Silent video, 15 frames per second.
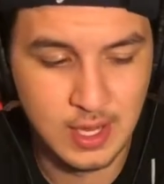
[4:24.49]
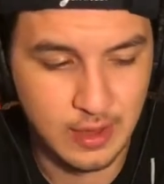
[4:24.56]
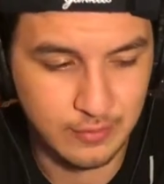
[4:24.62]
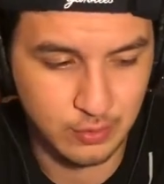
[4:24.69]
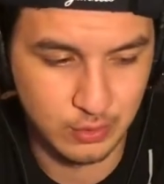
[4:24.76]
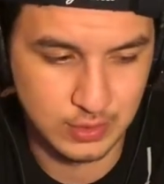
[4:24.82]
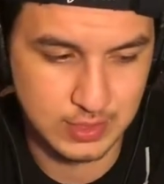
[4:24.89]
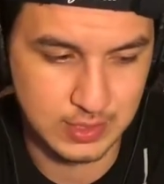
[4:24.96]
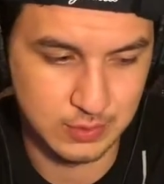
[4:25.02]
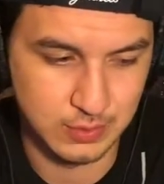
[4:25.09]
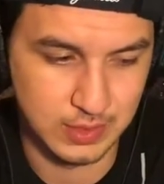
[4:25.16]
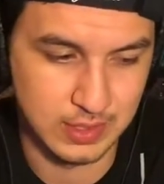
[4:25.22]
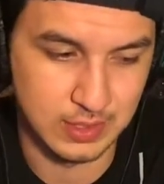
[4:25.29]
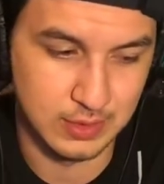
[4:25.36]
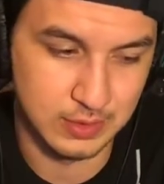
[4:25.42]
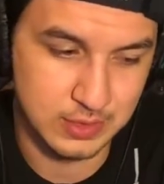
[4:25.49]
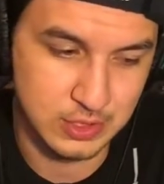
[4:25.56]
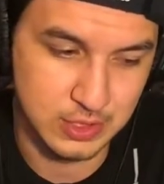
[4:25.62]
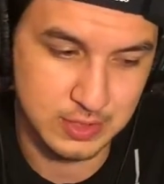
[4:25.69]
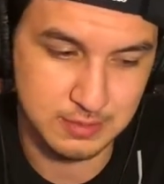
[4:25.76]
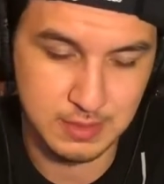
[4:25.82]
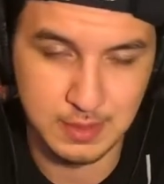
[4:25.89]
Of course, this week it is
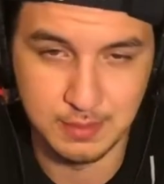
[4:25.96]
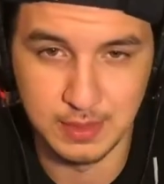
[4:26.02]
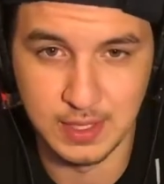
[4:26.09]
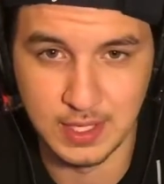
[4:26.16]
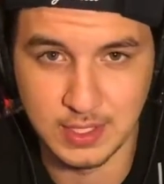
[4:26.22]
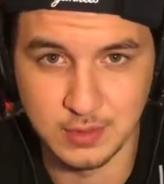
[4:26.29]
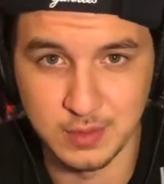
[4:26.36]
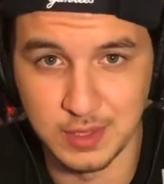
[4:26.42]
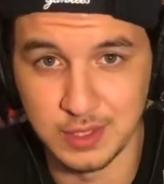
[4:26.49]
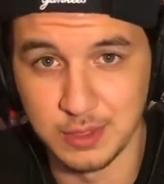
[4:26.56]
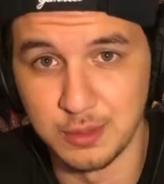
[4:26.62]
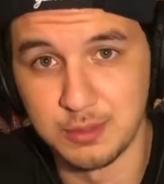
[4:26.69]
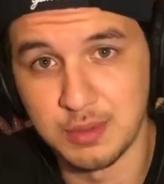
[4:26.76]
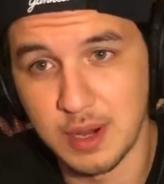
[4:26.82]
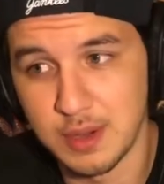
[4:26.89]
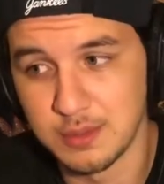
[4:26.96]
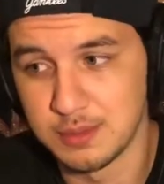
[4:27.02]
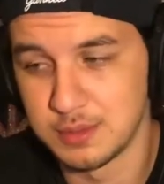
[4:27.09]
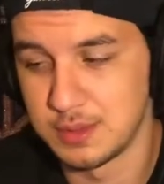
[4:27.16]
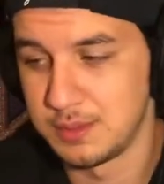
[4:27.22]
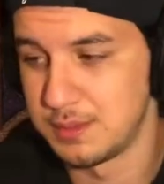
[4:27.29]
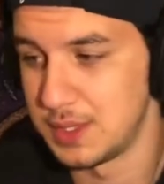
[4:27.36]
just me, but next week it'll
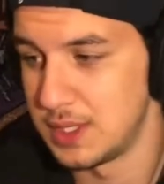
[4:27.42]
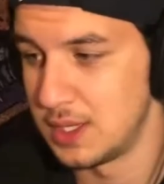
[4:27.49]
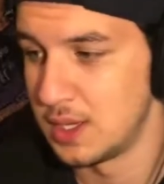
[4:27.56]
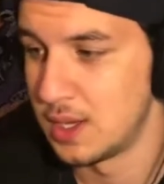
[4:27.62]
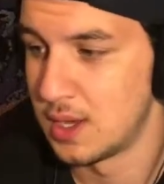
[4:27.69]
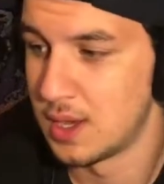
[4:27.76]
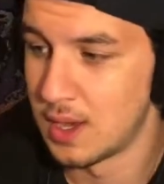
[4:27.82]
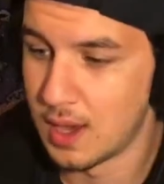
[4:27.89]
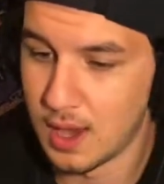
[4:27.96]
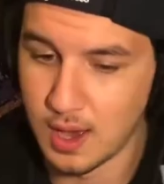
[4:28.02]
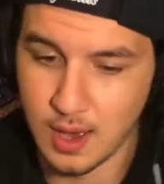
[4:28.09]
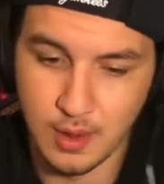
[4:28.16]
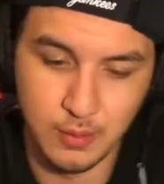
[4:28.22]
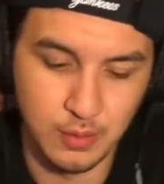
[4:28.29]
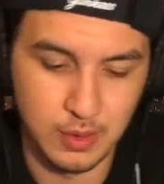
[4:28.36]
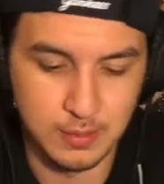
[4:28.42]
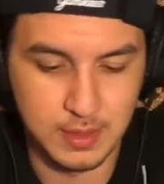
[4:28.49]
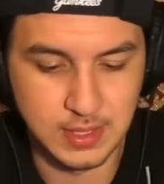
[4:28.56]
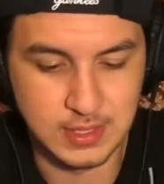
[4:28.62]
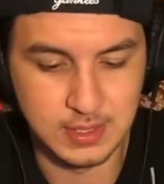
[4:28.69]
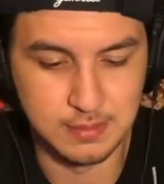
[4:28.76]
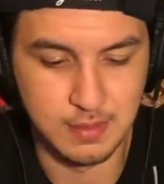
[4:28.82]
probably be one of my
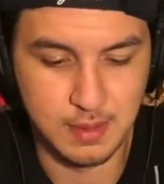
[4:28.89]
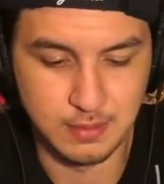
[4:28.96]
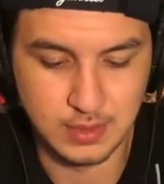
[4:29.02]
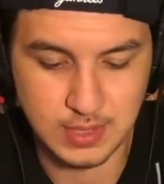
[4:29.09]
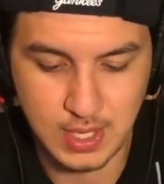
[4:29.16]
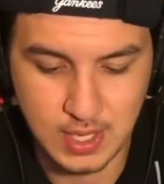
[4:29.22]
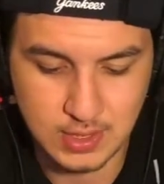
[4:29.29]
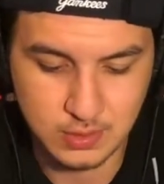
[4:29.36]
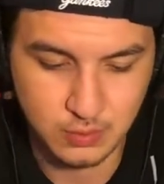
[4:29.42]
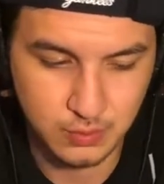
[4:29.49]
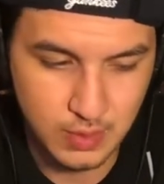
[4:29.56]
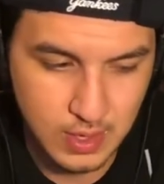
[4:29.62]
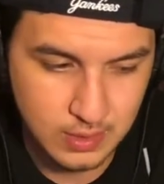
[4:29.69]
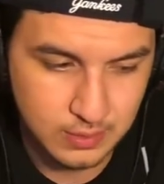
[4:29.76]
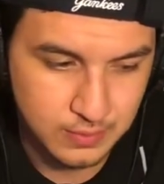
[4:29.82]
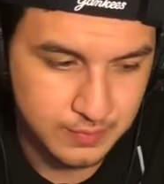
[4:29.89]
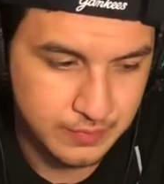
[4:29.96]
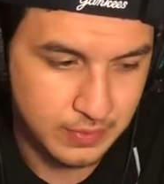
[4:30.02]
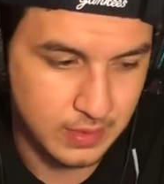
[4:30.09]
team members as well.